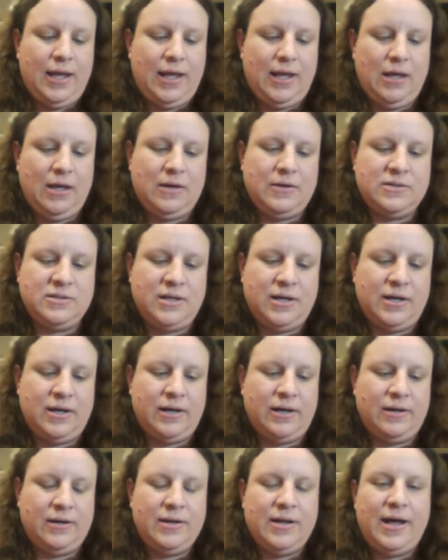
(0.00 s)
And
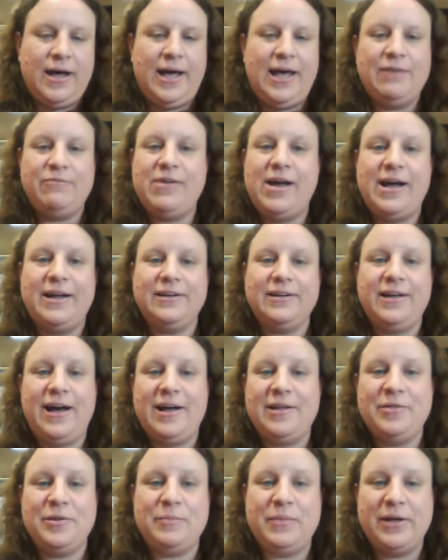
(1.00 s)
I have not
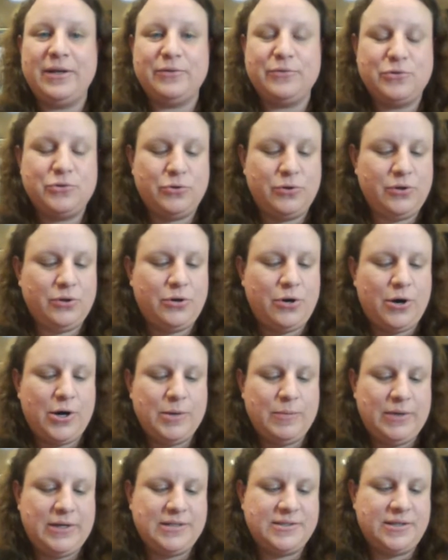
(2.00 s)
gotten the Michael Jordan
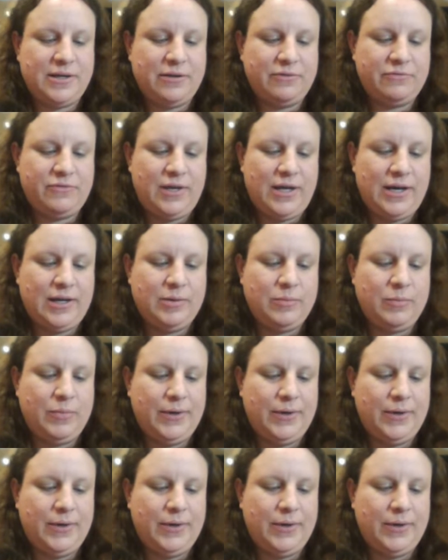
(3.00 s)
card myself yet,